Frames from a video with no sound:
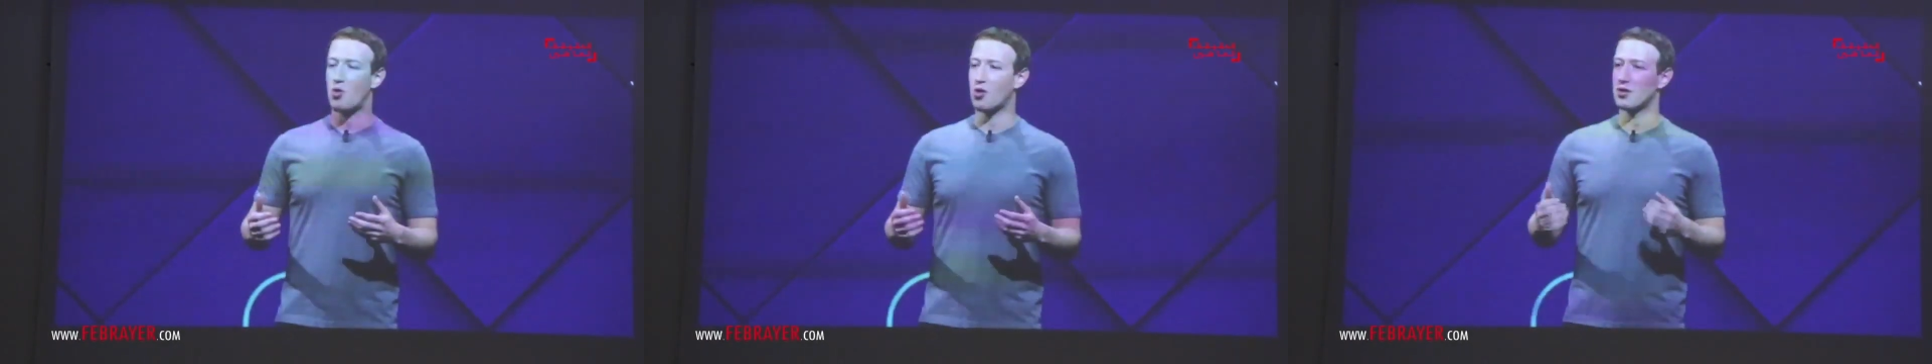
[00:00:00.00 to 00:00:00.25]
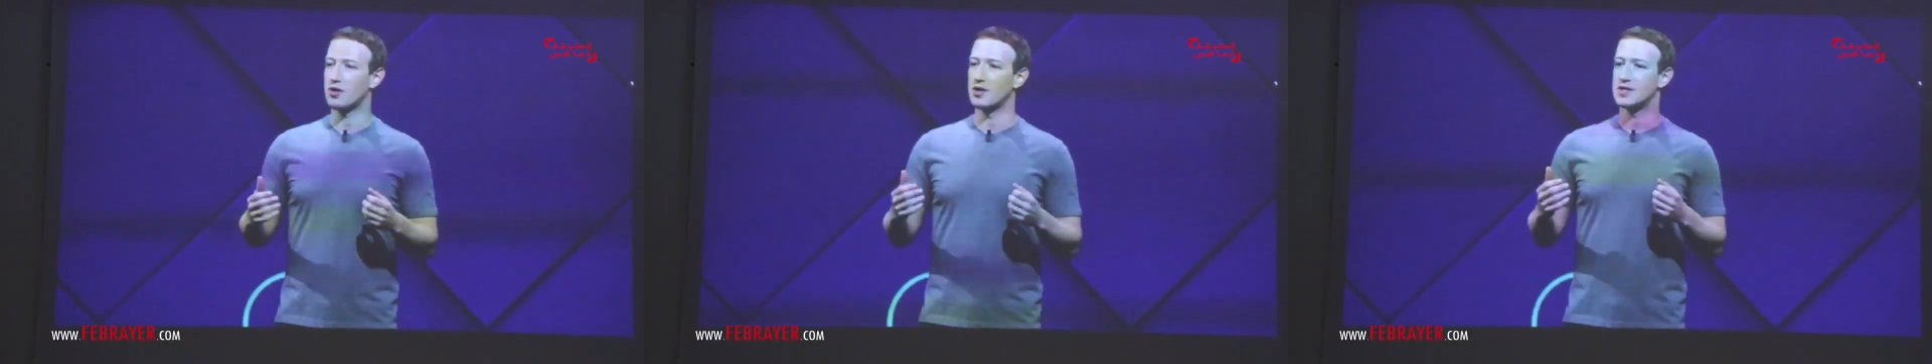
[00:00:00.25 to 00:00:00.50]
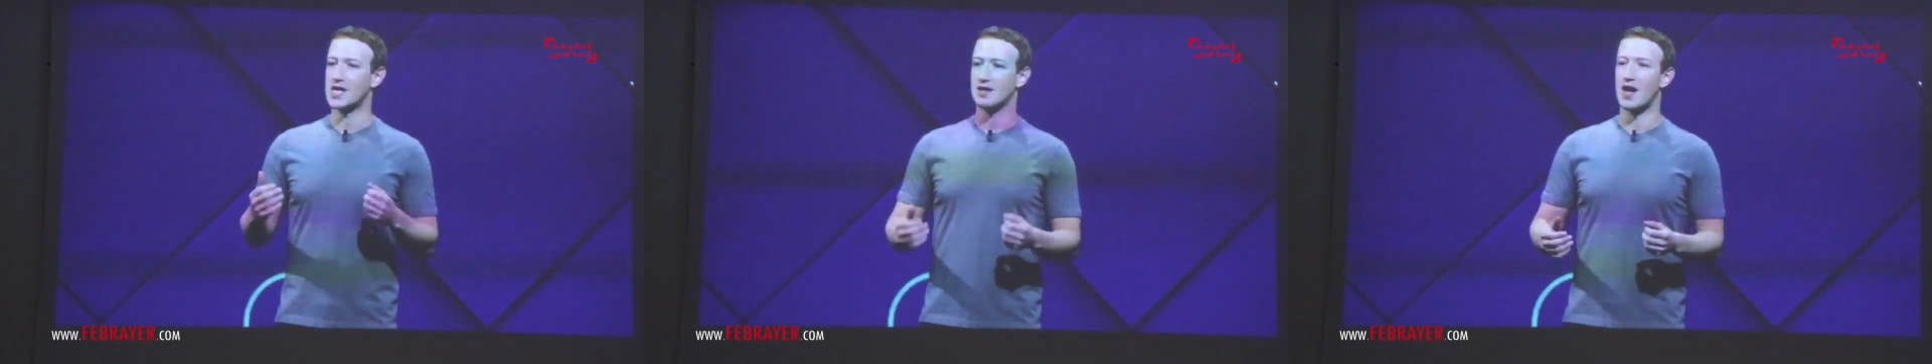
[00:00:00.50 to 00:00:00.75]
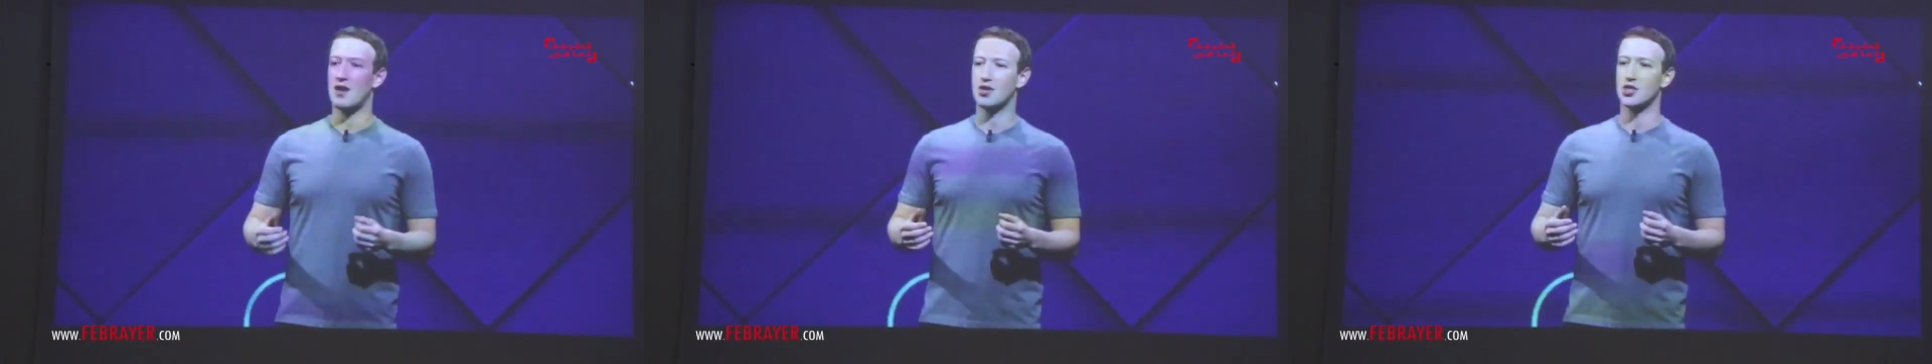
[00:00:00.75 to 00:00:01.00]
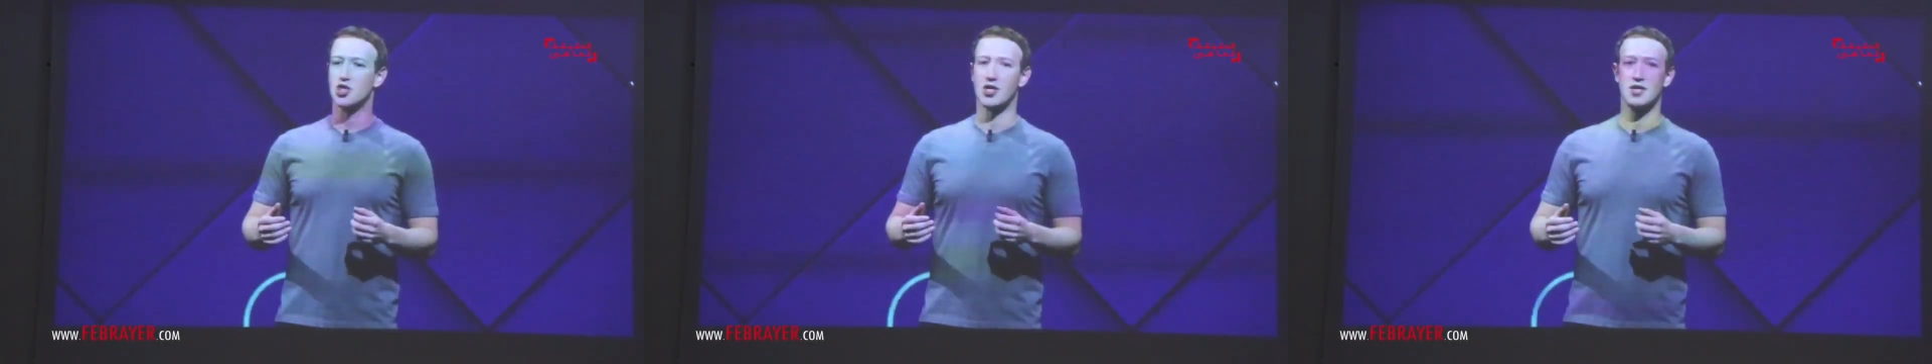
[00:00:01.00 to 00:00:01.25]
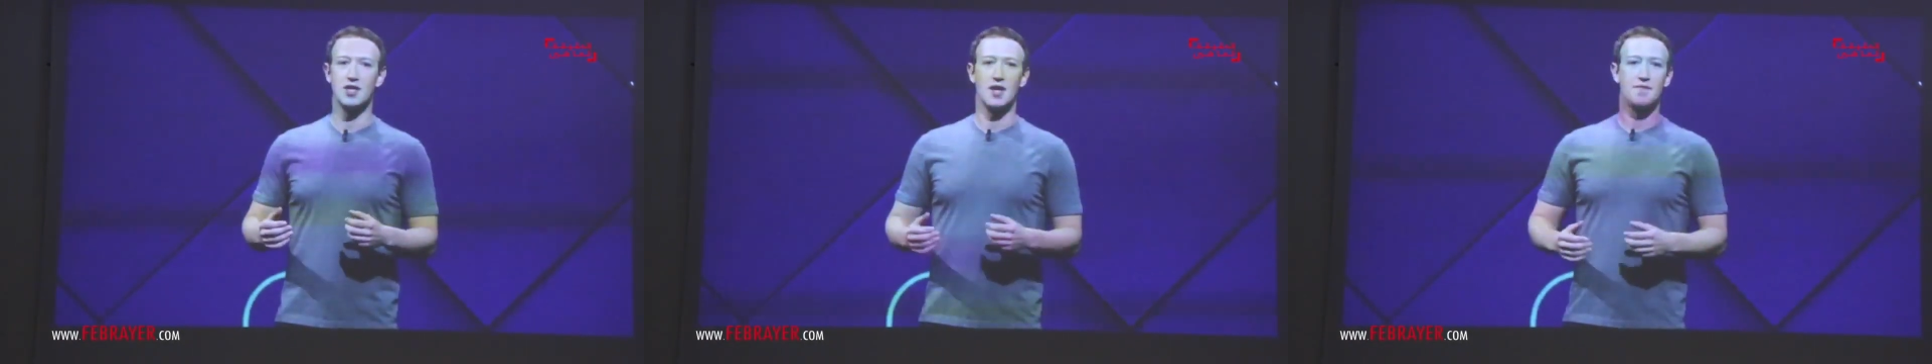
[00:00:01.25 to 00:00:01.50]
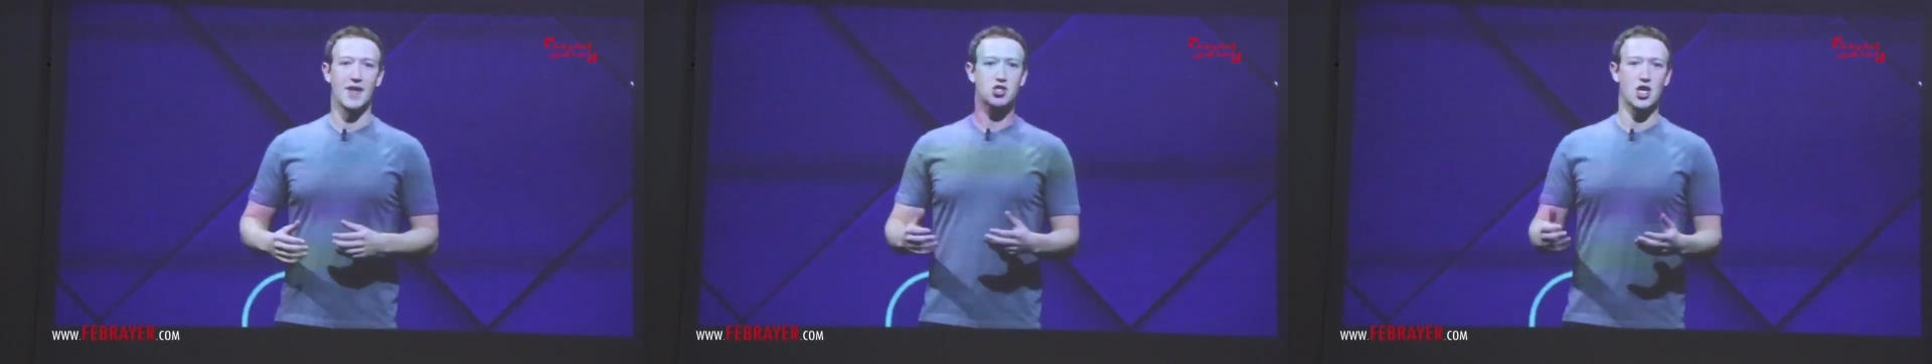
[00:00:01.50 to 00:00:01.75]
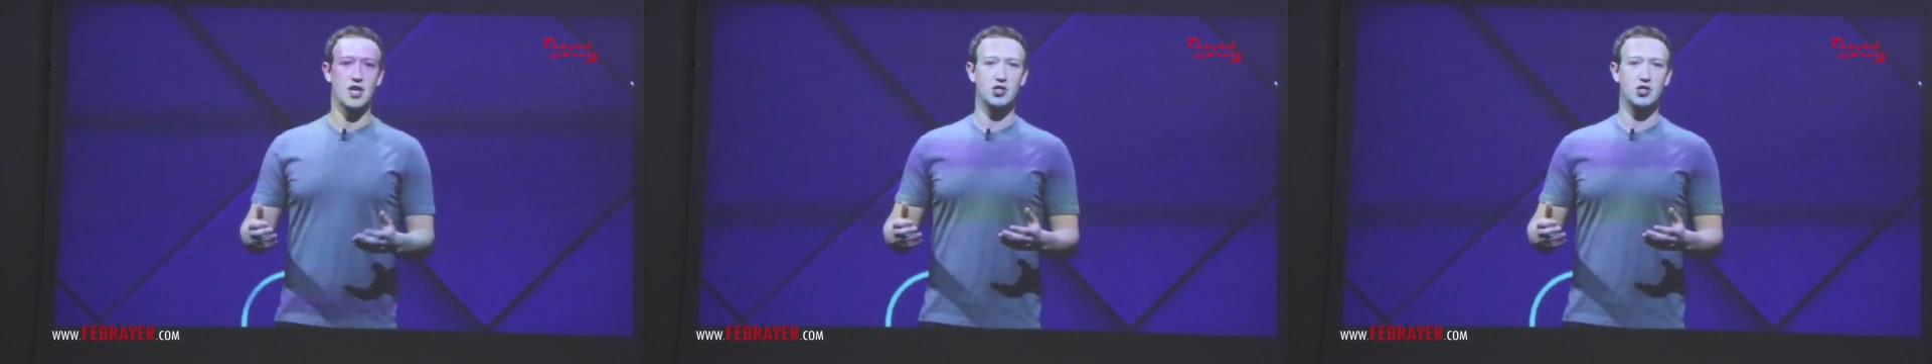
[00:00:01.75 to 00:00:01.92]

important technology that